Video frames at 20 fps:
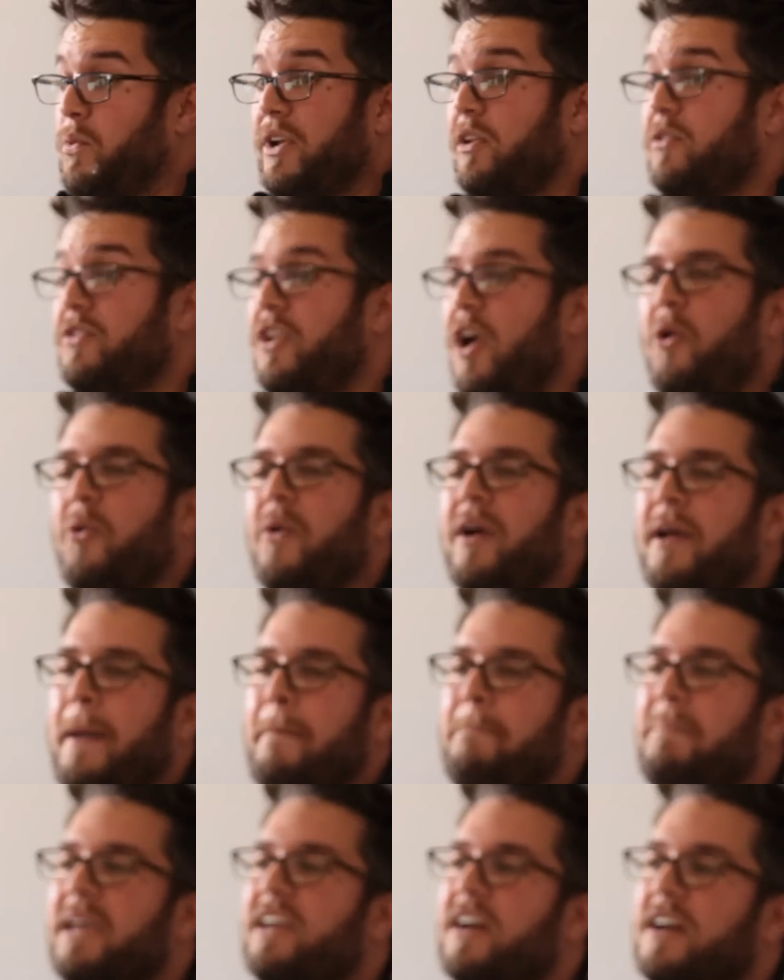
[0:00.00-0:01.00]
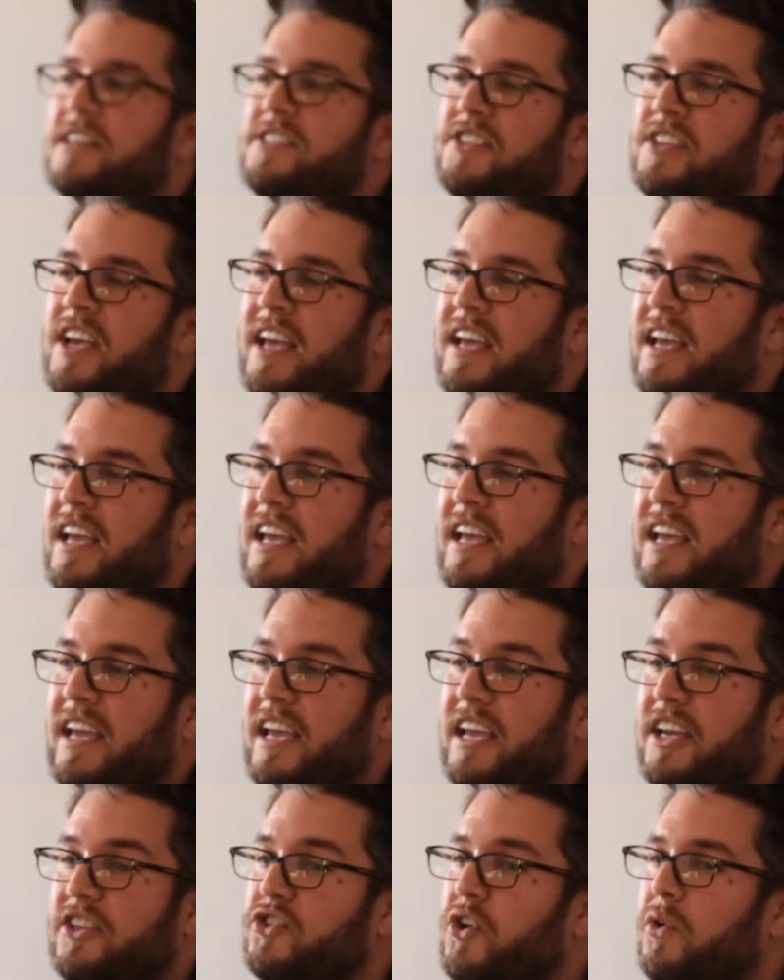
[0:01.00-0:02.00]
We don't know, because
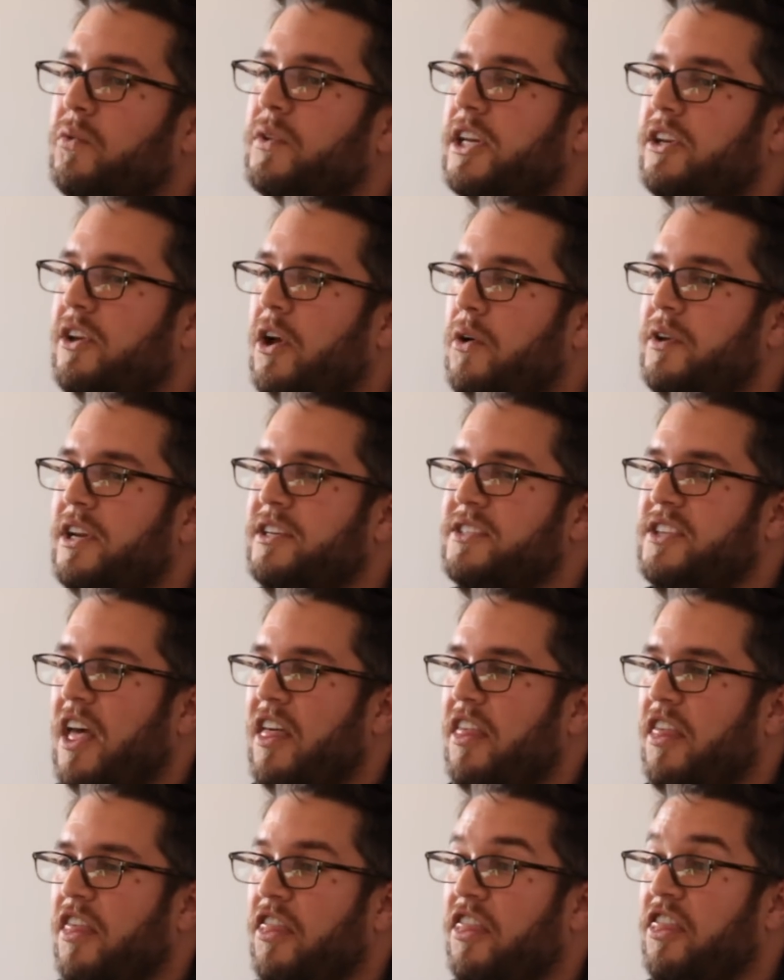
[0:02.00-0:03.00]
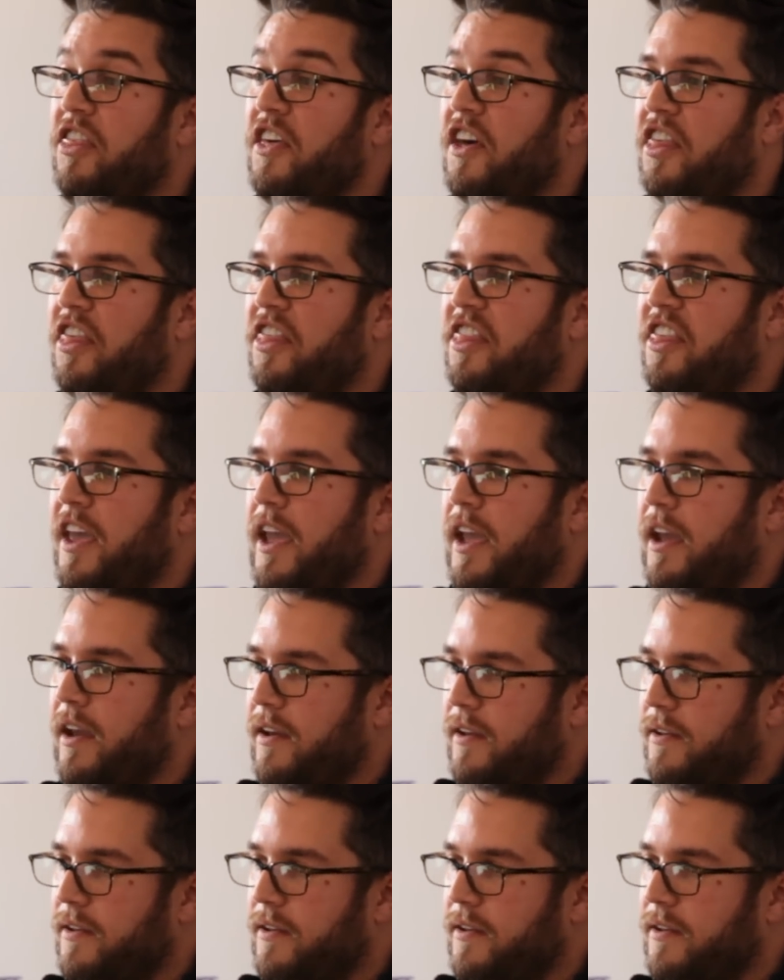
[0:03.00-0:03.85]
it's only known as The Thing.